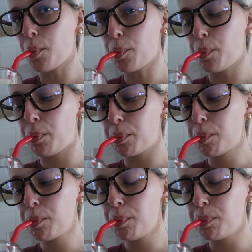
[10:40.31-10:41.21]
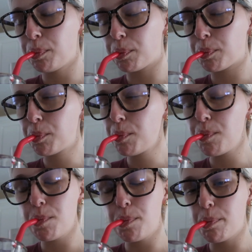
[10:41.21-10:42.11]

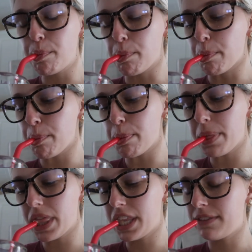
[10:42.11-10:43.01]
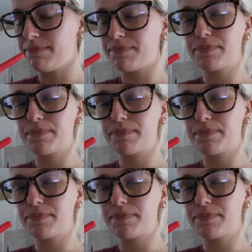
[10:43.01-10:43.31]
[no speech]